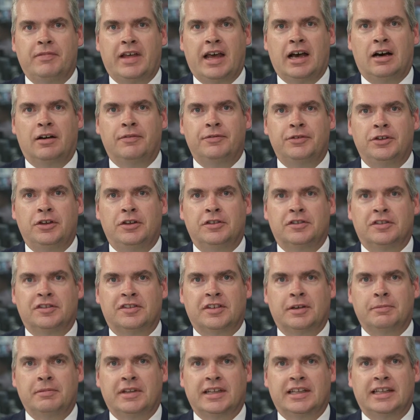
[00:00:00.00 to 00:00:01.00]
our views on
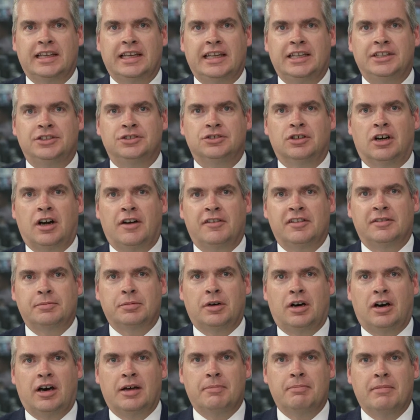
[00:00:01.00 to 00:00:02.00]
some of the key drivers
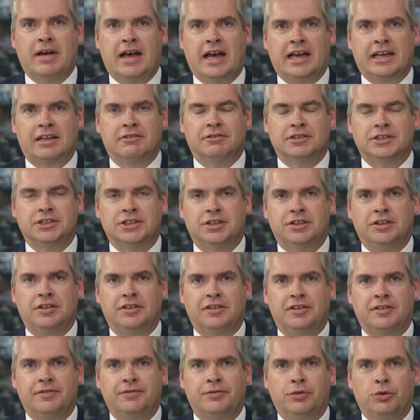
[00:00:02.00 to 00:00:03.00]
behind market
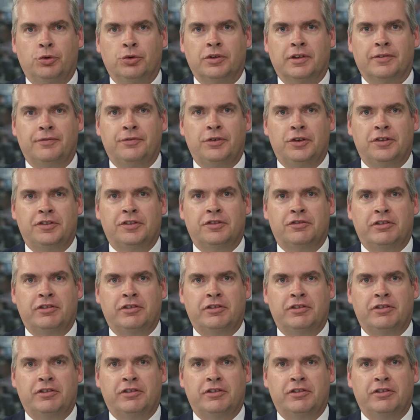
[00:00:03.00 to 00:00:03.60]
returns for the first